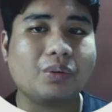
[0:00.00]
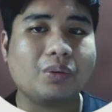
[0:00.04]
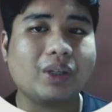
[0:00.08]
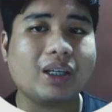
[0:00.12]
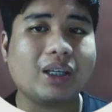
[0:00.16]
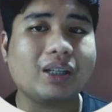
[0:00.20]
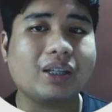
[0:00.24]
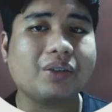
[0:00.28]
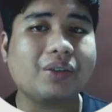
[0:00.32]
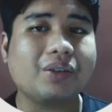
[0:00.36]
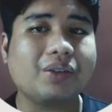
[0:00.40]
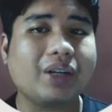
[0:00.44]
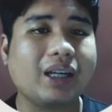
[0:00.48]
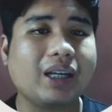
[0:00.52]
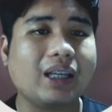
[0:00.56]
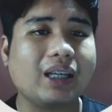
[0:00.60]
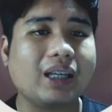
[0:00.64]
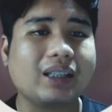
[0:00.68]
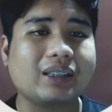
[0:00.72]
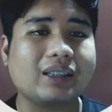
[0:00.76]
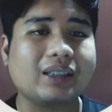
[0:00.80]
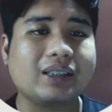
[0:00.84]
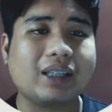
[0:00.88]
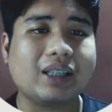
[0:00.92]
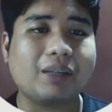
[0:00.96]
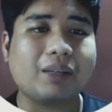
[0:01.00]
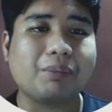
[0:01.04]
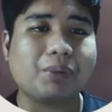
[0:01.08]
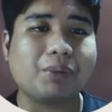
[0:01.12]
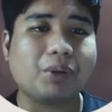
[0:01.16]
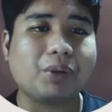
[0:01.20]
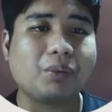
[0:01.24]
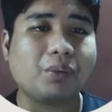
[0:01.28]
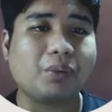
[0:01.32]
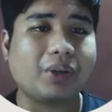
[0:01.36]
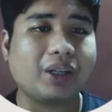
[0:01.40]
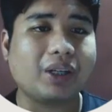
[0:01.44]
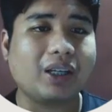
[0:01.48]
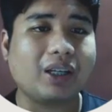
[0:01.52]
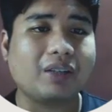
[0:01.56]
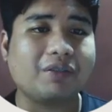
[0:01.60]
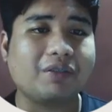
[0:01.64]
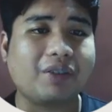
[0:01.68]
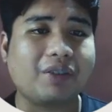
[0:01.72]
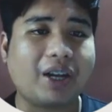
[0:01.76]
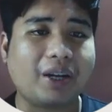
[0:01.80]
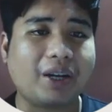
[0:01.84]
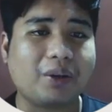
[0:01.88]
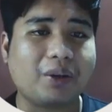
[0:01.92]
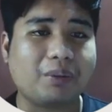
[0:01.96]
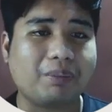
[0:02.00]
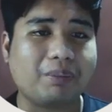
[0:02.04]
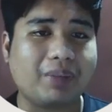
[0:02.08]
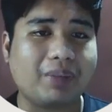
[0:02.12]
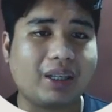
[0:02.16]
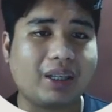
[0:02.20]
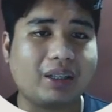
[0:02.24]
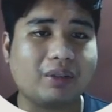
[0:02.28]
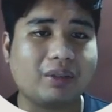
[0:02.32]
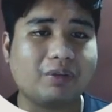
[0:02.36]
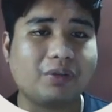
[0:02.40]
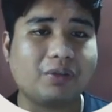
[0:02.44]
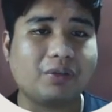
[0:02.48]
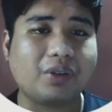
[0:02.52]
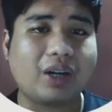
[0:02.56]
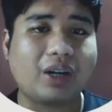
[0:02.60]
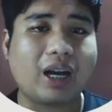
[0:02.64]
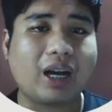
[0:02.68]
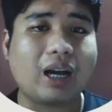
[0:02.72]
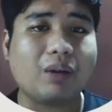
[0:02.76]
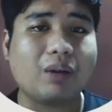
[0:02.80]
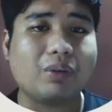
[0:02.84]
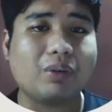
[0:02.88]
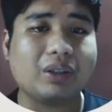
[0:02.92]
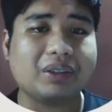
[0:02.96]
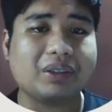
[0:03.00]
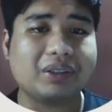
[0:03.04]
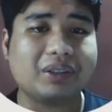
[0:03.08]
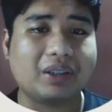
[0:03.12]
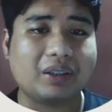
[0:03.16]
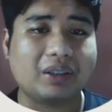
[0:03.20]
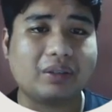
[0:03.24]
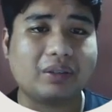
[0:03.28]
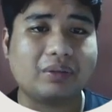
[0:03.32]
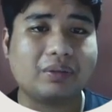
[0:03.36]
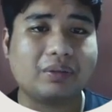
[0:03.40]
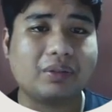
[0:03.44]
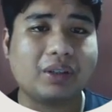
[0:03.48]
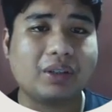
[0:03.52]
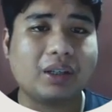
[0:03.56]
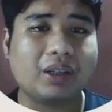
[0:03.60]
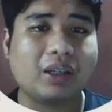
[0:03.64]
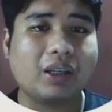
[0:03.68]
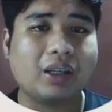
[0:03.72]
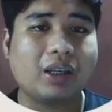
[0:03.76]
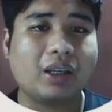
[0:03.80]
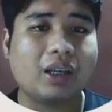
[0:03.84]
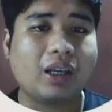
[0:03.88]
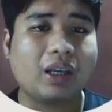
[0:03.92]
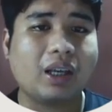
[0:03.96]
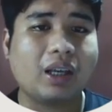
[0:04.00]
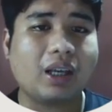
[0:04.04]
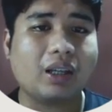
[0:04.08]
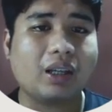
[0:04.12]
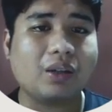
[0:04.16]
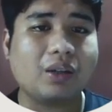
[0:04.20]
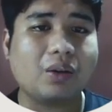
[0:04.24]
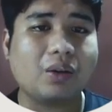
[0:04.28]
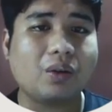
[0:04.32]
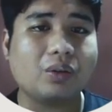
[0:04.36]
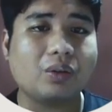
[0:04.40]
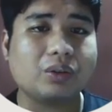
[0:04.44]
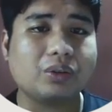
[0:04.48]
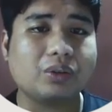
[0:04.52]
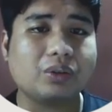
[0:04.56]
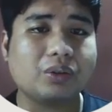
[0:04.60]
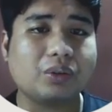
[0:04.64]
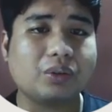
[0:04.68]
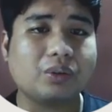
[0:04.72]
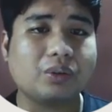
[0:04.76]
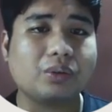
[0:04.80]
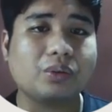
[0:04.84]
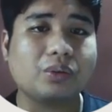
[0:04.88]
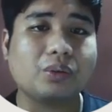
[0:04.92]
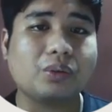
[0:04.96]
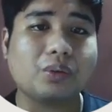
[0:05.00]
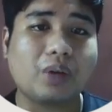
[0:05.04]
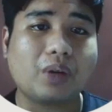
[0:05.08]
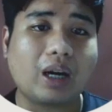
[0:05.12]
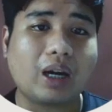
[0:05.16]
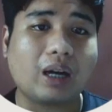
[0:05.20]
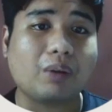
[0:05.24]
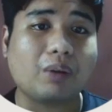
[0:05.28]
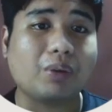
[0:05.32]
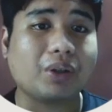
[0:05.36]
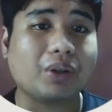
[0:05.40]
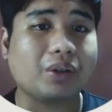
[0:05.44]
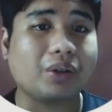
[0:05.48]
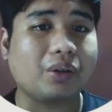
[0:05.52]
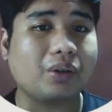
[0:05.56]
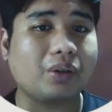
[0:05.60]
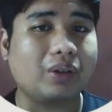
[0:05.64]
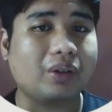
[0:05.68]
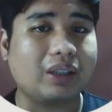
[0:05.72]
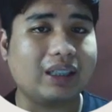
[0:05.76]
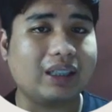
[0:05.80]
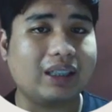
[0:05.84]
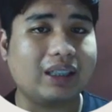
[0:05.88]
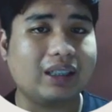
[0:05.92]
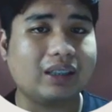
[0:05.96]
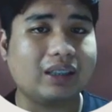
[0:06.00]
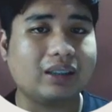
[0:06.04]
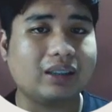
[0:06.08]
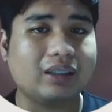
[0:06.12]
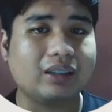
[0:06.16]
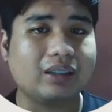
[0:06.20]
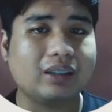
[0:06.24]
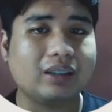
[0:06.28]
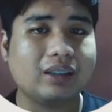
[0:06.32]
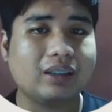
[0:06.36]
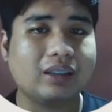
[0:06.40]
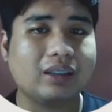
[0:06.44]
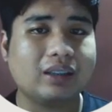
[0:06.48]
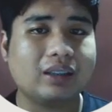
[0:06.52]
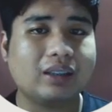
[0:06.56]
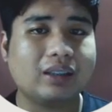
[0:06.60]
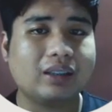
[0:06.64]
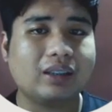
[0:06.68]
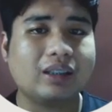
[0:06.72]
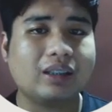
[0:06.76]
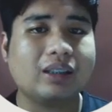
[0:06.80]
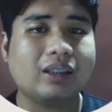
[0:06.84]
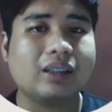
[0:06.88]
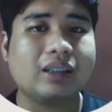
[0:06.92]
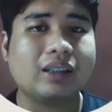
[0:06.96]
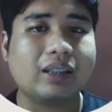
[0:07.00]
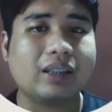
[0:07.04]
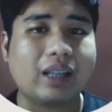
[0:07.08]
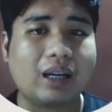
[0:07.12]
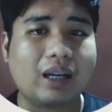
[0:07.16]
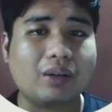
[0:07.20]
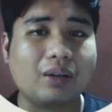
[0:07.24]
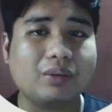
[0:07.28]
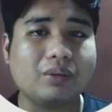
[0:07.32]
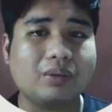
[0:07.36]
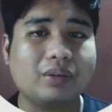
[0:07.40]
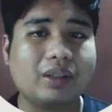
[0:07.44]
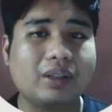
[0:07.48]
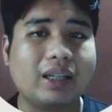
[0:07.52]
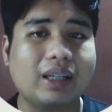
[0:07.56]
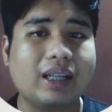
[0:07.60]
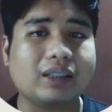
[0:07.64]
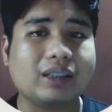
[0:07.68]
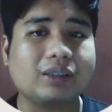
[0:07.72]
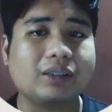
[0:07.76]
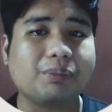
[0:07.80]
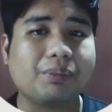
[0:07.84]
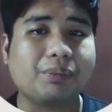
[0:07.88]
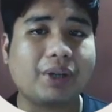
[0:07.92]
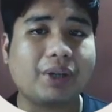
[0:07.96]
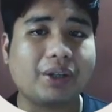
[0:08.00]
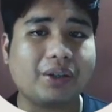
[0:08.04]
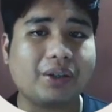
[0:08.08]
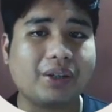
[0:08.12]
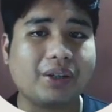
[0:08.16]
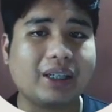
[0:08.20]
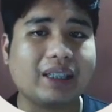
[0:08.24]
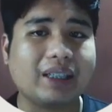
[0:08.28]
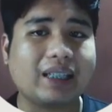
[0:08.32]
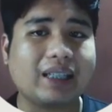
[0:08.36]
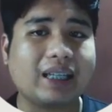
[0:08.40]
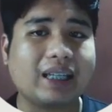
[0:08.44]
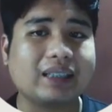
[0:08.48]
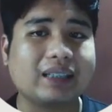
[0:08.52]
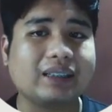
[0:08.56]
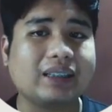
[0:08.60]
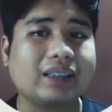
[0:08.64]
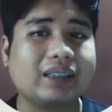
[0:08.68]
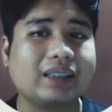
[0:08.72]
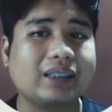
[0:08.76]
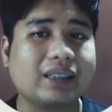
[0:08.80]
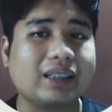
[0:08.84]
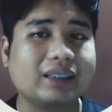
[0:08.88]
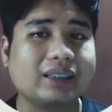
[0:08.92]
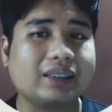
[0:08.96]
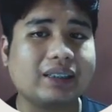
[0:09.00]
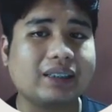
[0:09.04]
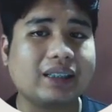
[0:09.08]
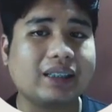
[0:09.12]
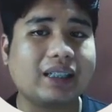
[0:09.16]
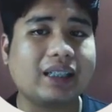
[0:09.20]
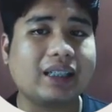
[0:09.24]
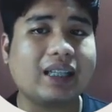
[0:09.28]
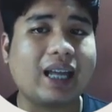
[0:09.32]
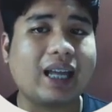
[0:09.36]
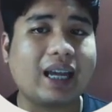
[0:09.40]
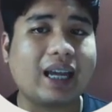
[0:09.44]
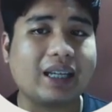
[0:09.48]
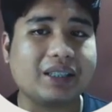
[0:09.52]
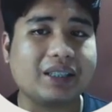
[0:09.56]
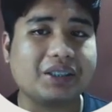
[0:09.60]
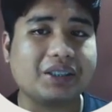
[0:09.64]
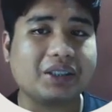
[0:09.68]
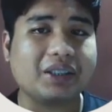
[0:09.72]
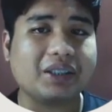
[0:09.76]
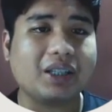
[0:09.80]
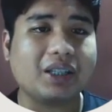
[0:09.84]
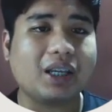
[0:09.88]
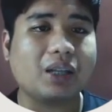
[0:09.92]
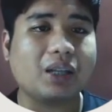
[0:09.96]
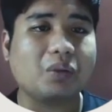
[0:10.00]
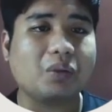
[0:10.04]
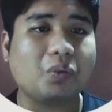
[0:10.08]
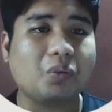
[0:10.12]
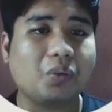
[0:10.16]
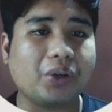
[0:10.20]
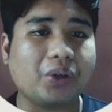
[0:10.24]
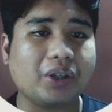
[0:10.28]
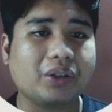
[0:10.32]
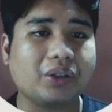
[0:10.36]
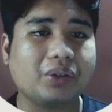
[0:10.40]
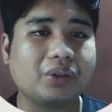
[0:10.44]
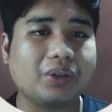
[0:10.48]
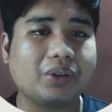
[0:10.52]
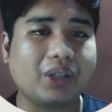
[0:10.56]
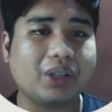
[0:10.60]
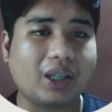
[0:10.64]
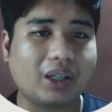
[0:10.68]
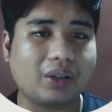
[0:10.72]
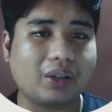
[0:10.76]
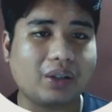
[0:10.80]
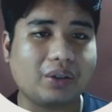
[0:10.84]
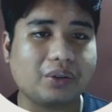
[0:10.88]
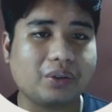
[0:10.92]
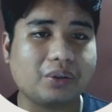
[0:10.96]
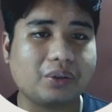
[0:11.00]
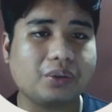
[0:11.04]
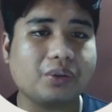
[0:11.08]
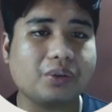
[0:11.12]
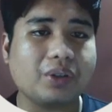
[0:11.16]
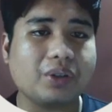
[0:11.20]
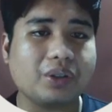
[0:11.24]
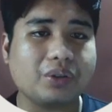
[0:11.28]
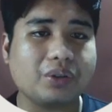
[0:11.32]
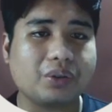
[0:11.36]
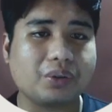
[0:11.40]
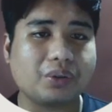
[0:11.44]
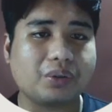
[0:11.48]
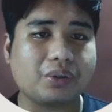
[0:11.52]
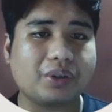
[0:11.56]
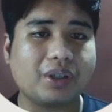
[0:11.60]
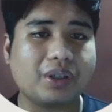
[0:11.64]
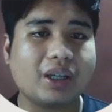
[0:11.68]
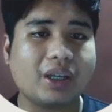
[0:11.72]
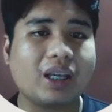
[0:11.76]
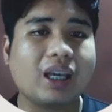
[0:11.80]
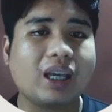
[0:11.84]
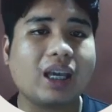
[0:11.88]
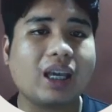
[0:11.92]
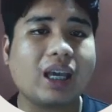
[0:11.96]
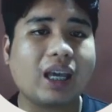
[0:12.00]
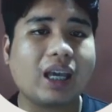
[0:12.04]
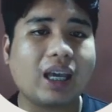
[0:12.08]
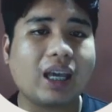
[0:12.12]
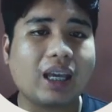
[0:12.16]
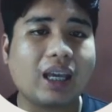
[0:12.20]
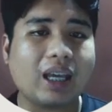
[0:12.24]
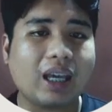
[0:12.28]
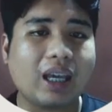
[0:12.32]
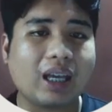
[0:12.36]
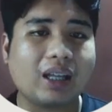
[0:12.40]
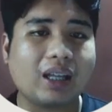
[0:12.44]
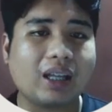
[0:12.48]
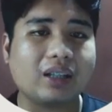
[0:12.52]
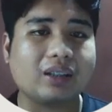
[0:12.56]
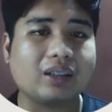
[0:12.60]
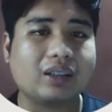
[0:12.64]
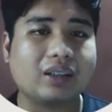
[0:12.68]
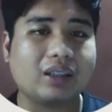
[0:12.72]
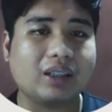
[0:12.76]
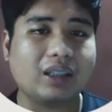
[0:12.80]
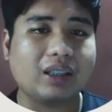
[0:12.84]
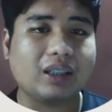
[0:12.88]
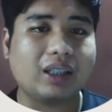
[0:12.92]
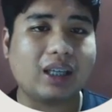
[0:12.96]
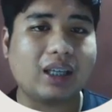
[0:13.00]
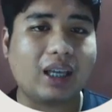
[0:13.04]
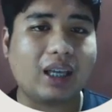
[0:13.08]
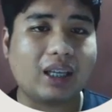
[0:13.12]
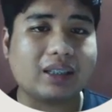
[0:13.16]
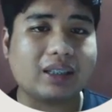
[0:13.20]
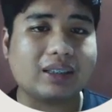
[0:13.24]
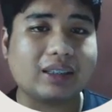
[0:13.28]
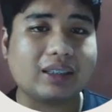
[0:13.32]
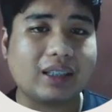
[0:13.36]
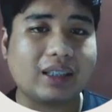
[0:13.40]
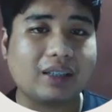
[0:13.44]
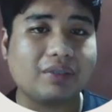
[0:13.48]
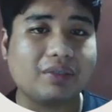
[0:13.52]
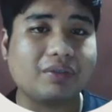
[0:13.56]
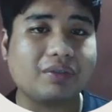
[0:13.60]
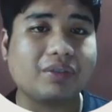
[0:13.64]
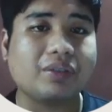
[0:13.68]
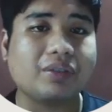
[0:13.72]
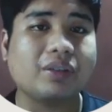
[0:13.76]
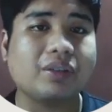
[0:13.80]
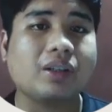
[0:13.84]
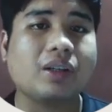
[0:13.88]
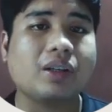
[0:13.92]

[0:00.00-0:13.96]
We can create a safer work environment for ourselves and also to our colleague. Now, let's prioritize industrial hygiene and work together to ensure a healthy and safe